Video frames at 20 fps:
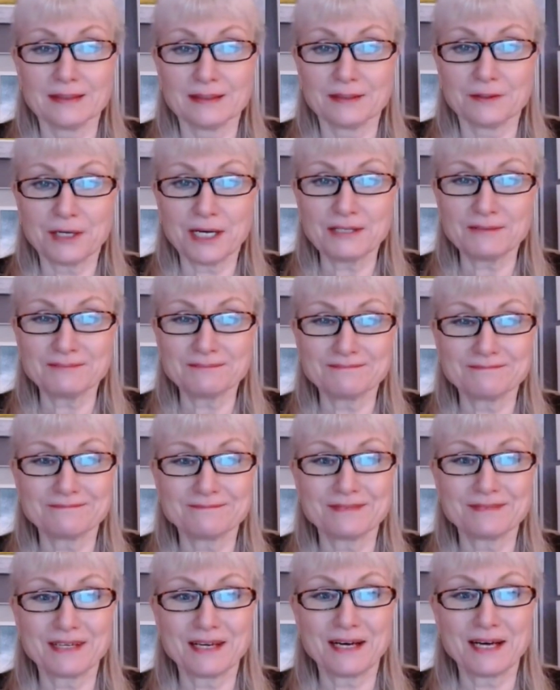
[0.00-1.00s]
Well,
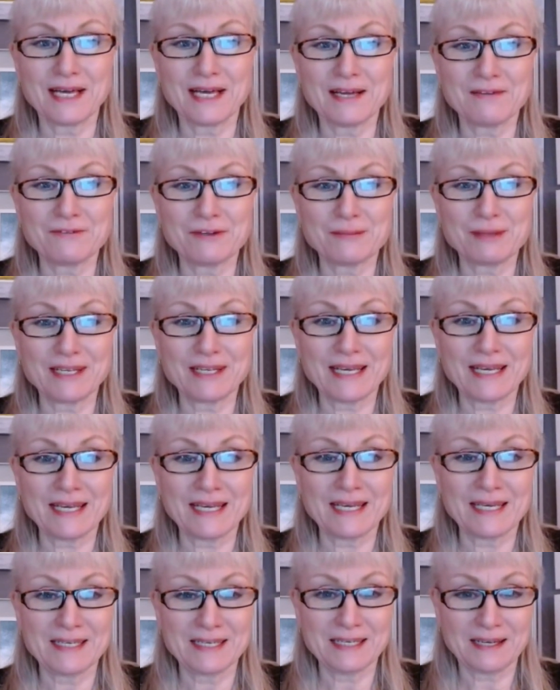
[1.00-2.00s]
hi
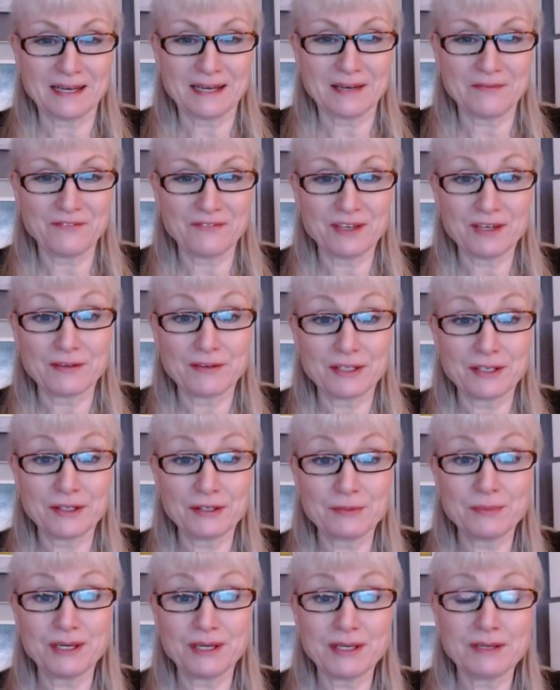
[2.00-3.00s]
everybody. I'm Fiona
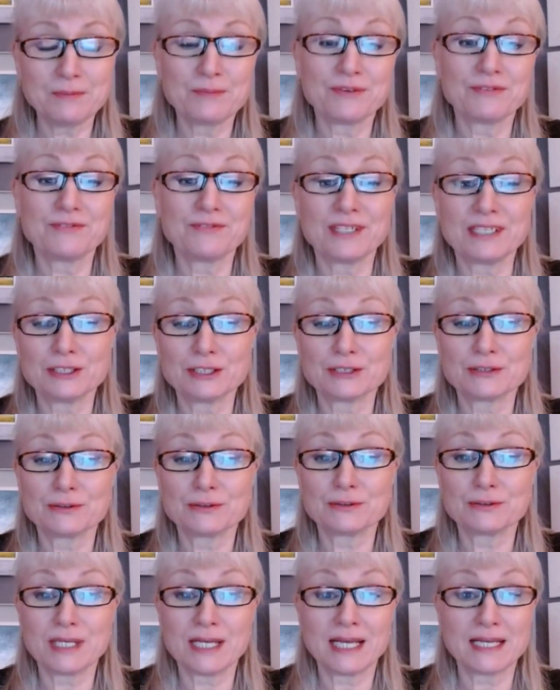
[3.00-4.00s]
Hooper,
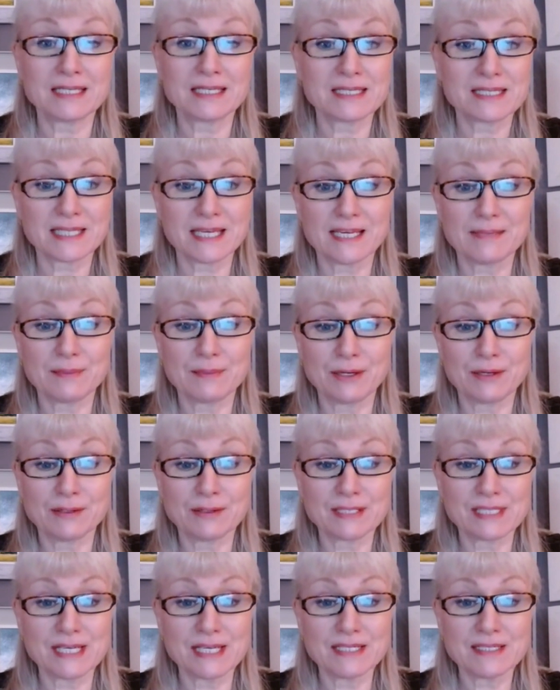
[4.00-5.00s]
professional landscape
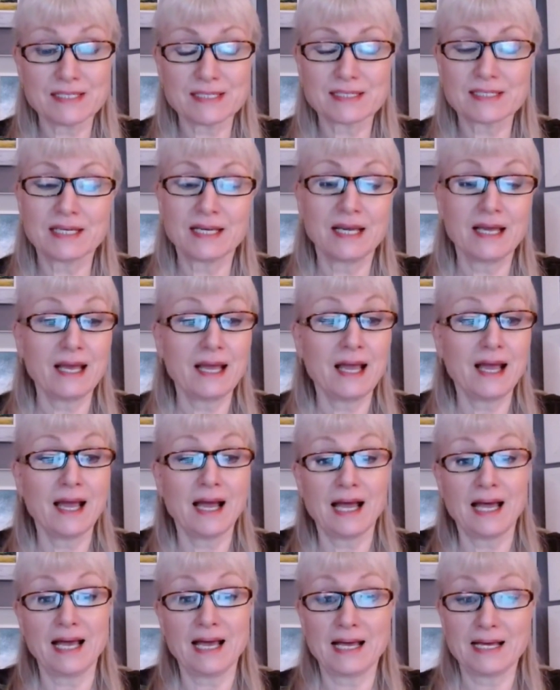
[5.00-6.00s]
artist,
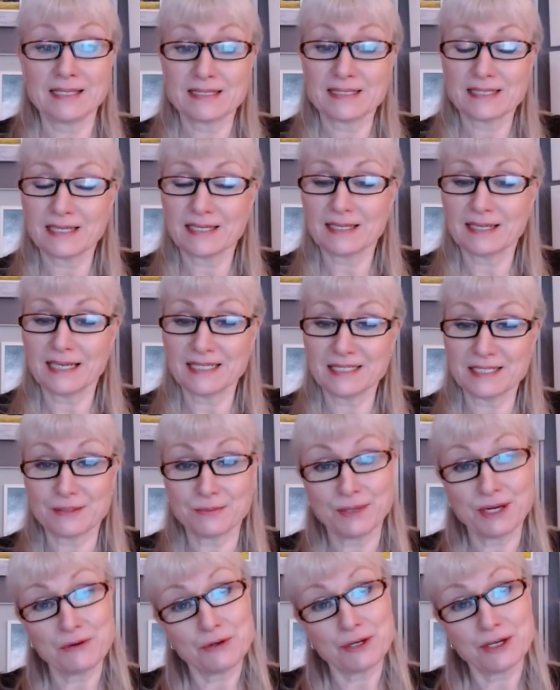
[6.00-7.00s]
and I'd like to
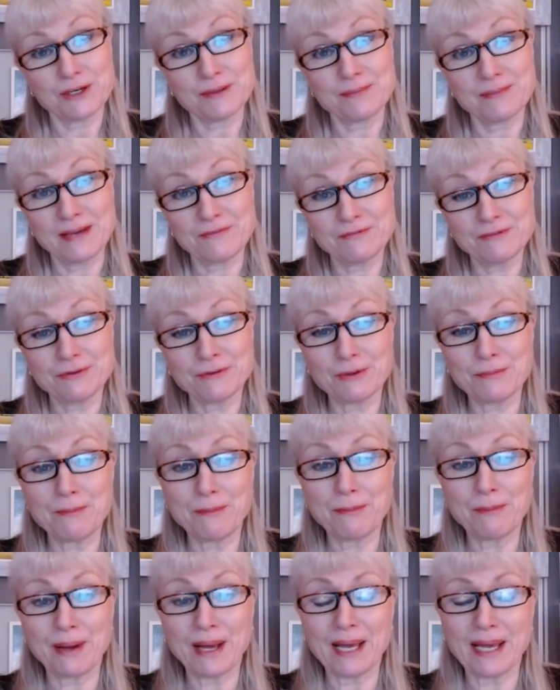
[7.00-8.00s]
welcome everyone
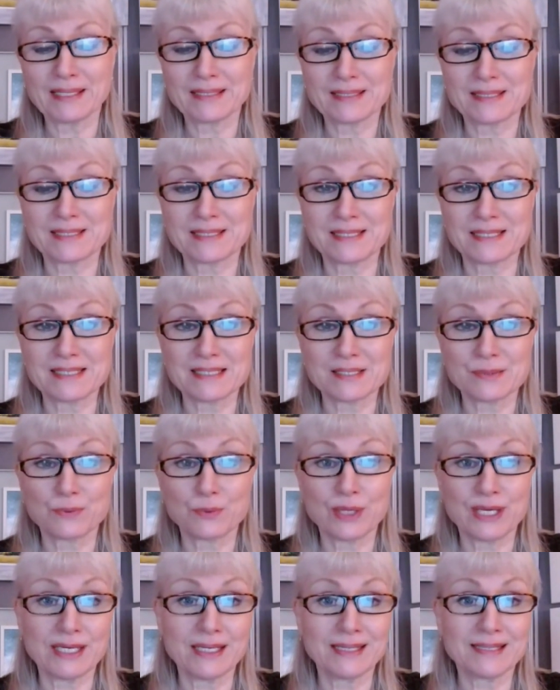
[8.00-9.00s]
back to this
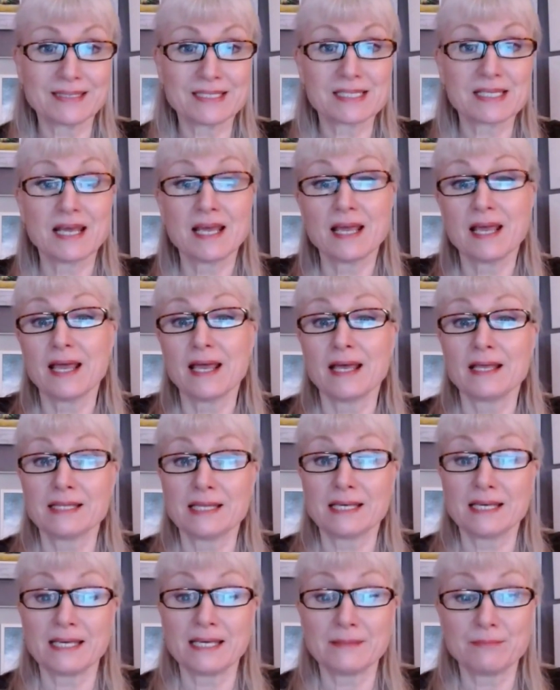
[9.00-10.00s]
week's
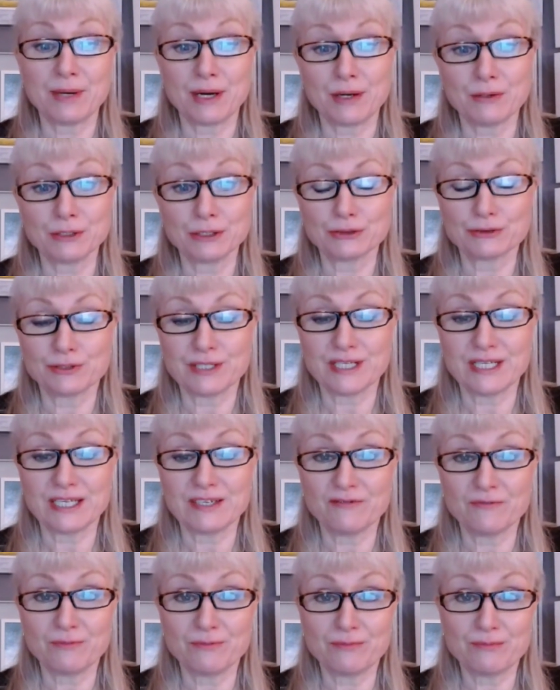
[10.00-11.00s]
The Poetry
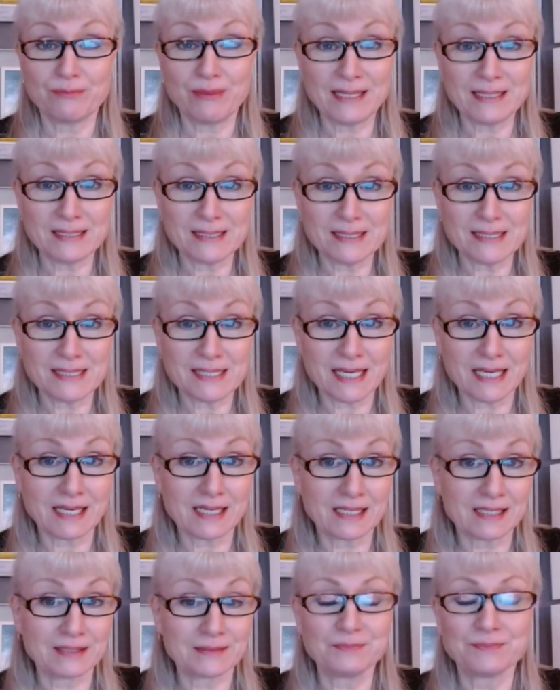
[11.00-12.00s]
of
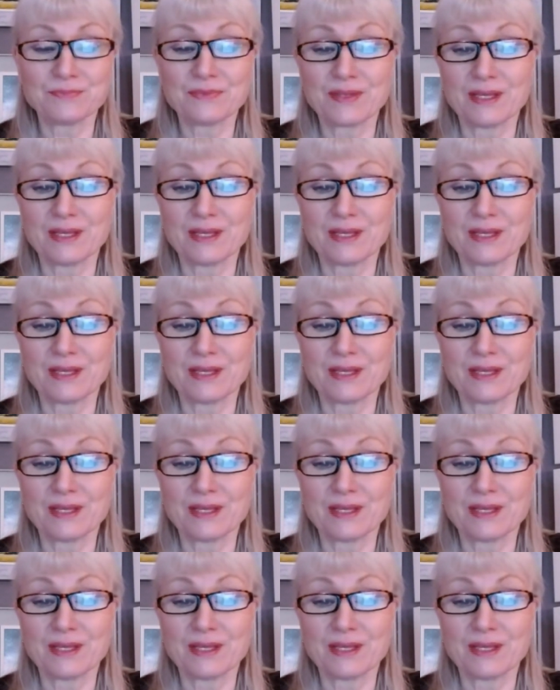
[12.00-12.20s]
Painting.